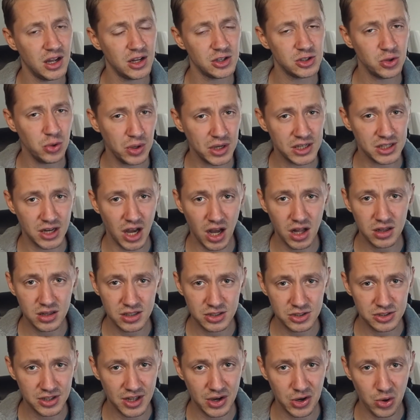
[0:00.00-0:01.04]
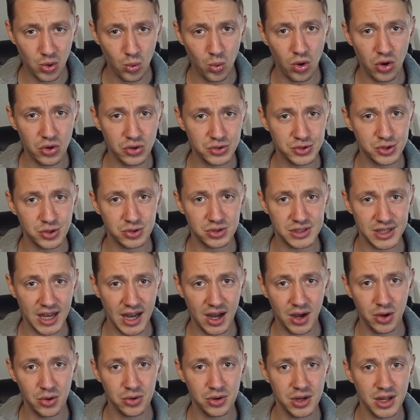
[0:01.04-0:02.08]
to acknowledge that our walls are
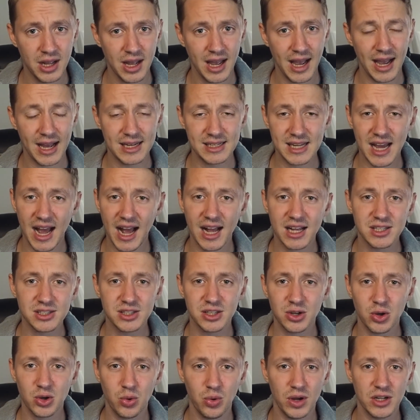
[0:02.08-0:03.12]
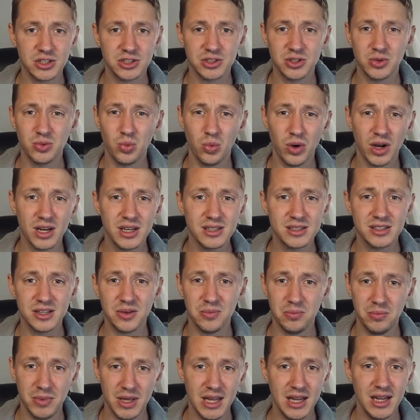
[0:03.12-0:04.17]
down, and to ask the question what does it
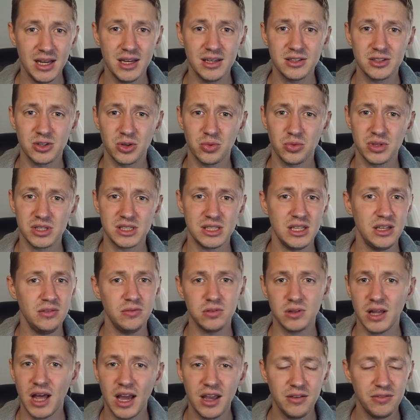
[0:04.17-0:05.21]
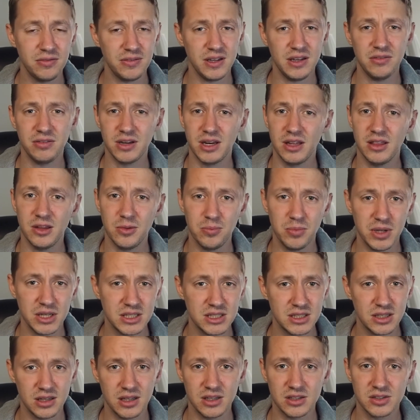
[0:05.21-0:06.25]
mean to receive life even in the
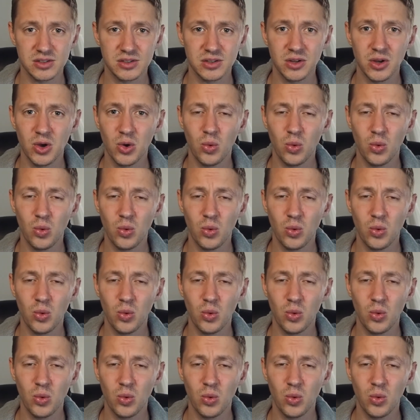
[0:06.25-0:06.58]
midst of this?